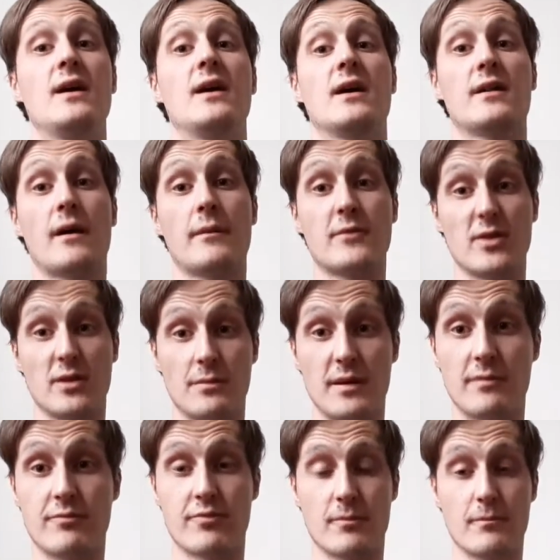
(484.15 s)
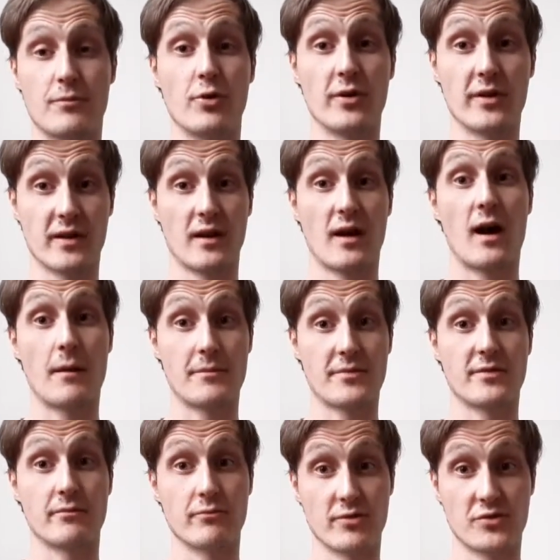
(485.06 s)
And I'm going to be putting up
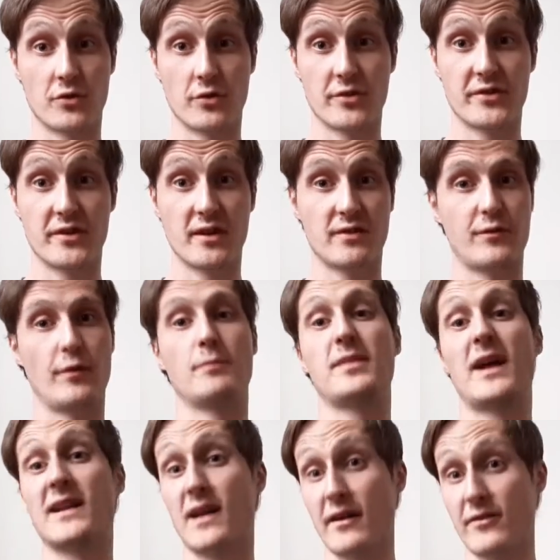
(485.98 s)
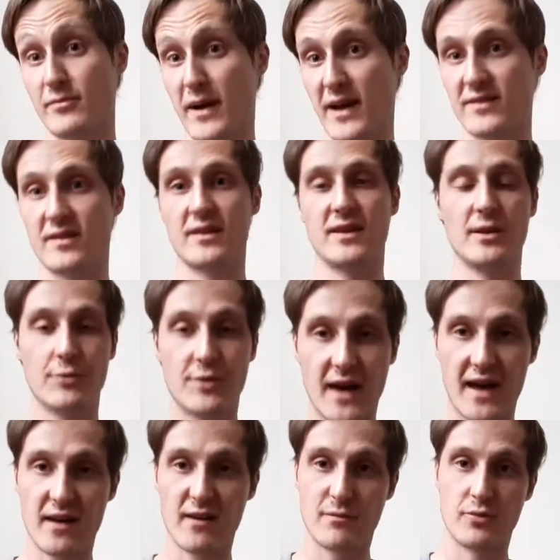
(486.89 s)
some resources that Black Lives Matter
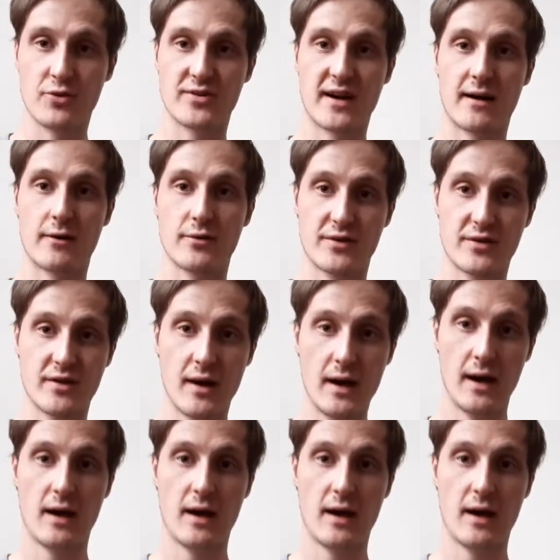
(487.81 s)
UK have put out